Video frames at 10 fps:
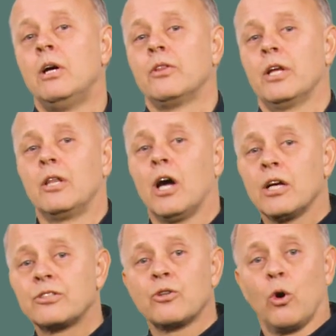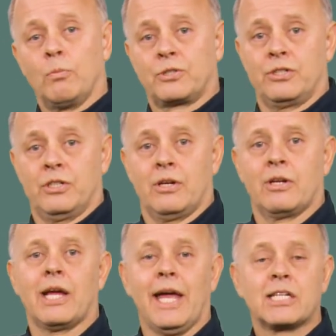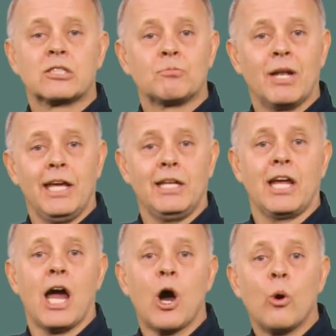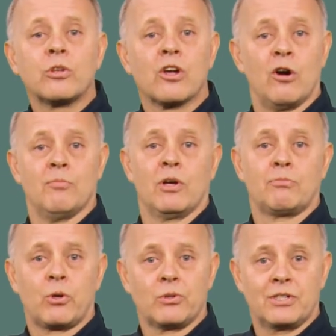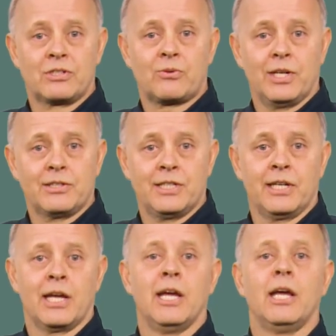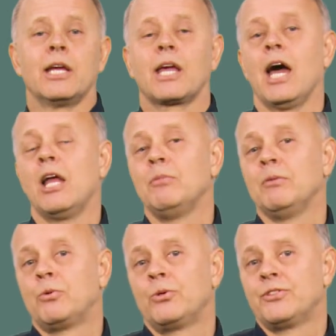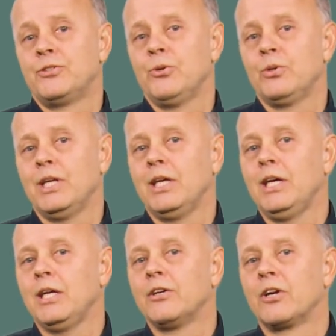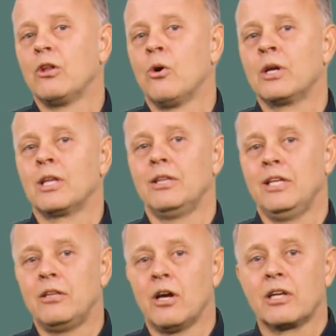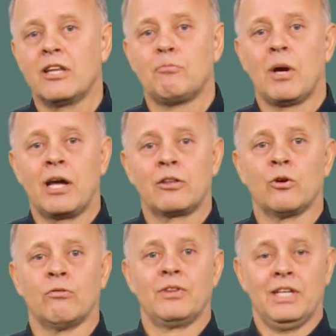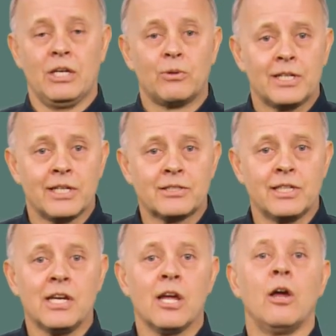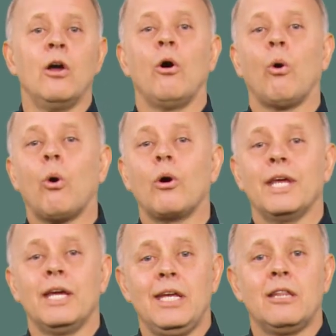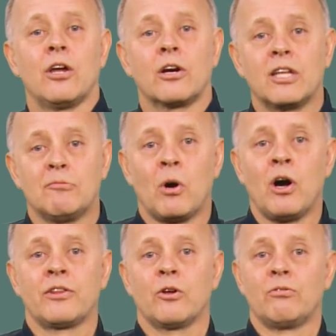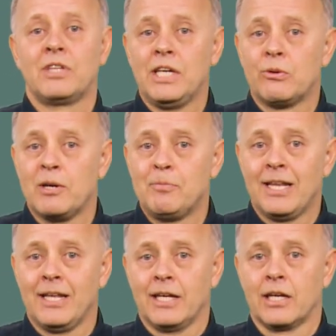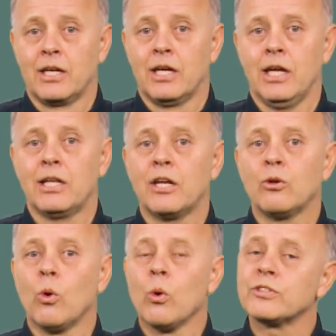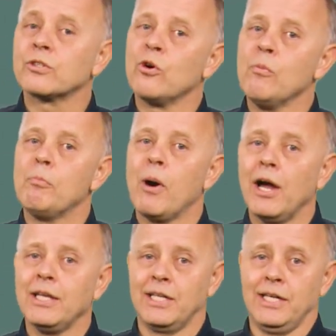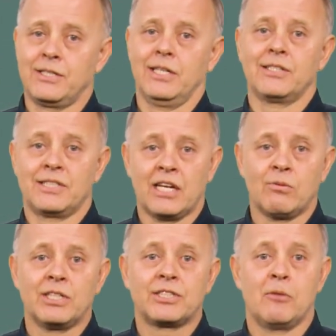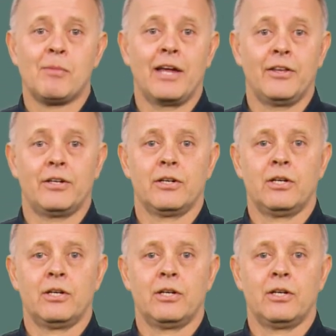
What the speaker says: The last option, explaining outcome process tracing, can be pursued either along the deductive path of theory testing or the inductive path of theory building. It can also combine these in a sequential manner.